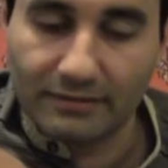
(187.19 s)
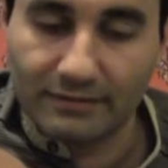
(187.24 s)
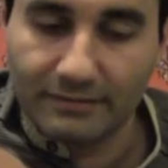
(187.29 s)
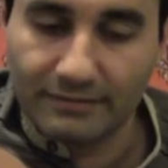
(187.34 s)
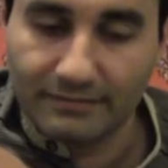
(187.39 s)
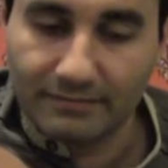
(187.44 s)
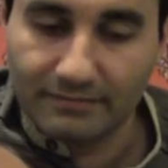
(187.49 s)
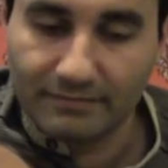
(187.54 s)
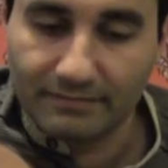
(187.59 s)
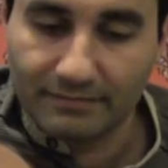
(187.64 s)

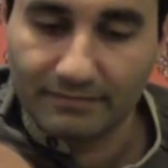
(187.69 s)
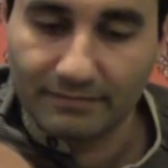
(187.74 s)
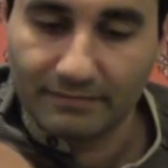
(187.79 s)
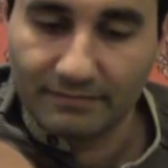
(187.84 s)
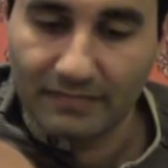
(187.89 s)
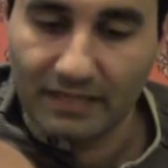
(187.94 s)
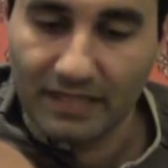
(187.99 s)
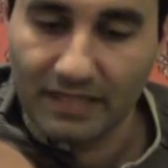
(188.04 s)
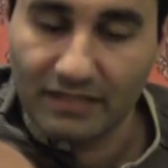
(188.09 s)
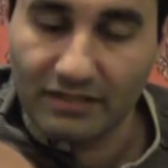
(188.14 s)

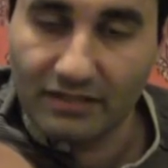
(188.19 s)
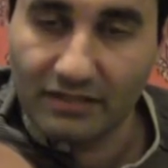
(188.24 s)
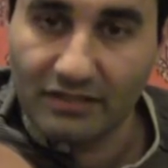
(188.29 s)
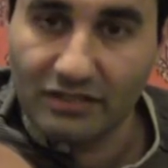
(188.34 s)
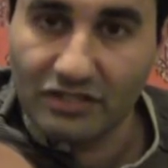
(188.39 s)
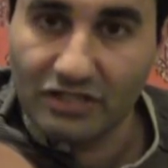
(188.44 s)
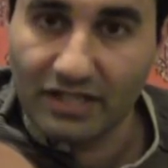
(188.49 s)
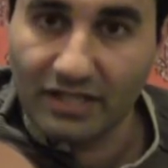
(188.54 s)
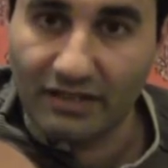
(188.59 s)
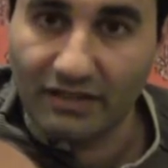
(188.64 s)
And you
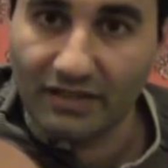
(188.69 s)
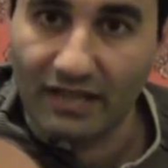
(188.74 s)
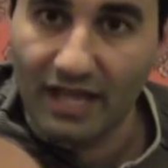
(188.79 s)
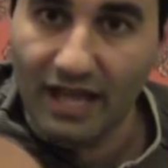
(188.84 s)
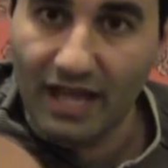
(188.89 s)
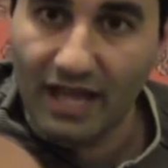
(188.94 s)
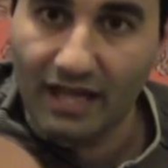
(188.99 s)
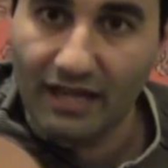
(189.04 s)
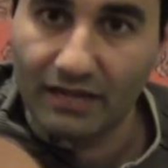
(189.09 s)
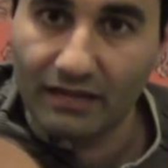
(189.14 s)
can check
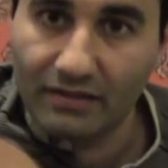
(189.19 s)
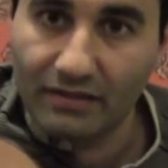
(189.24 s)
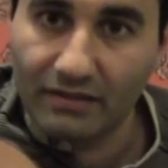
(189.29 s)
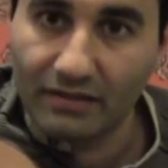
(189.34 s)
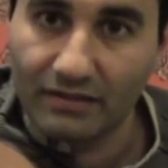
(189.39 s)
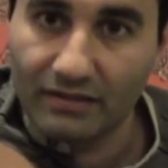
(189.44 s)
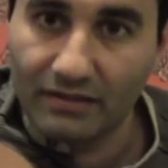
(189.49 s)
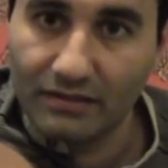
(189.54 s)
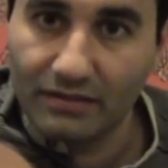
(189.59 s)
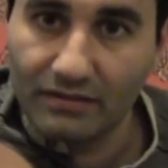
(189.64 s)
that
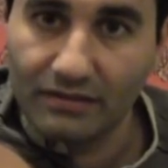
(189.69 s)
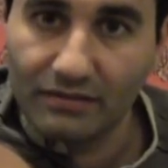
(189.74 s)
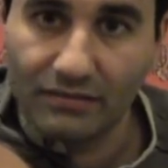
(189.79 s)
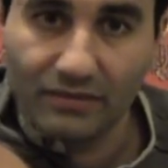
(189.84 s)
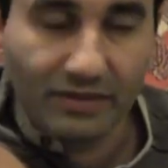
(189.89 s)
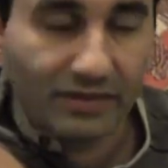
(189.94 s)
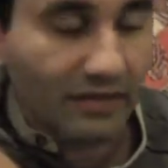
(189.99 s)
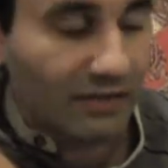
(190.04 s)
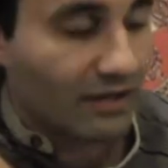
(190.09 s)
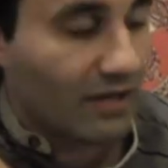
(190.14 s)

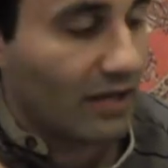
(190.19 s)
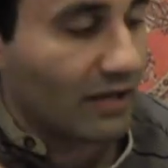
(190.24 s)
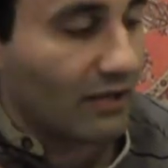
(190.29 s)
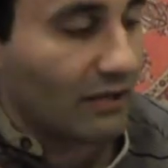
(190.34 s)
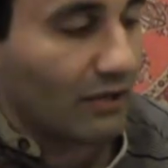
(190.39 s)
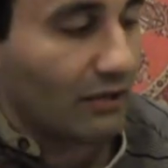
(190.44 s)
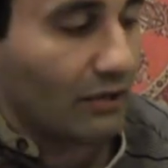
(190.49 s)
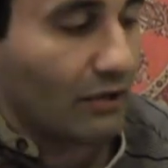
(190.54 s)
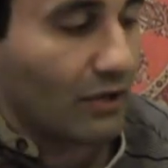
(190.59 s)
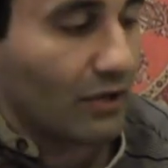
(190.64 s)
with your
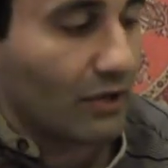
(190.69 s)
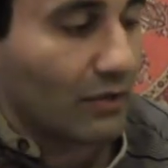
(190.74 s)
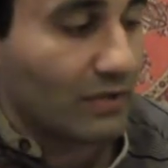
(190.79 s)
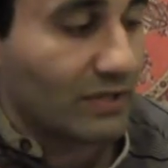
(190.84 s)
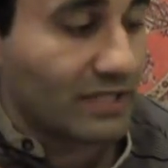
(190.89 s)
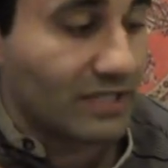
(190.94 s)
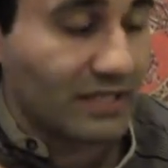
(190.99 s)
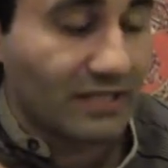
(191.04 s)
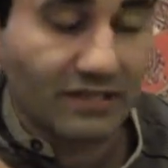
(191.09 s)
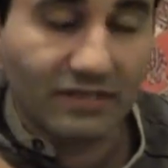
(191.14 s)
low
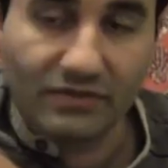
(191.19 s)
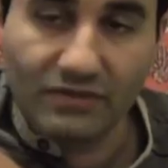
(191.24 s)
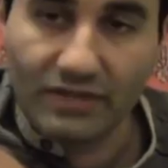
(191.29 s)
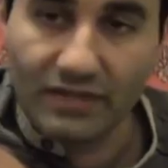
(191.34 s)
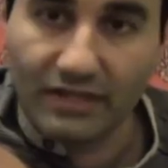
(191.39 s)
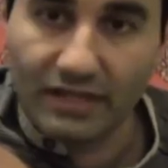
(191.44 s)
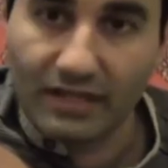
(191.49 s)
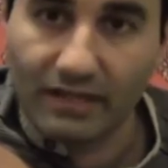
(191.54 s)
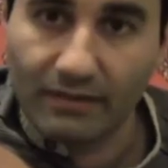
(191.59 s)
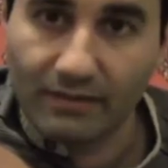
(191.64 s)
D
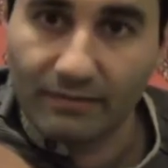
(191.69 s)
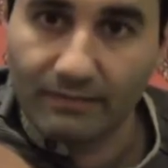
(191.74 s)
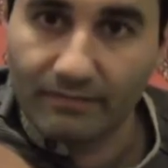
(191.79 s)
string now.